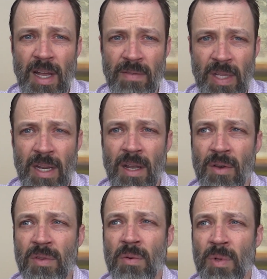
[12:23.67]
having that
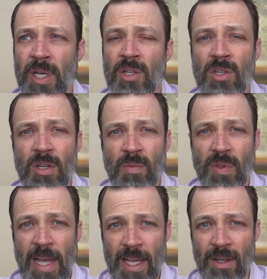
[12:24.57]
healthy relationship
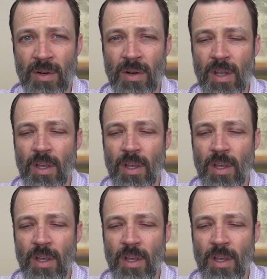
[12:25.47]
with anger.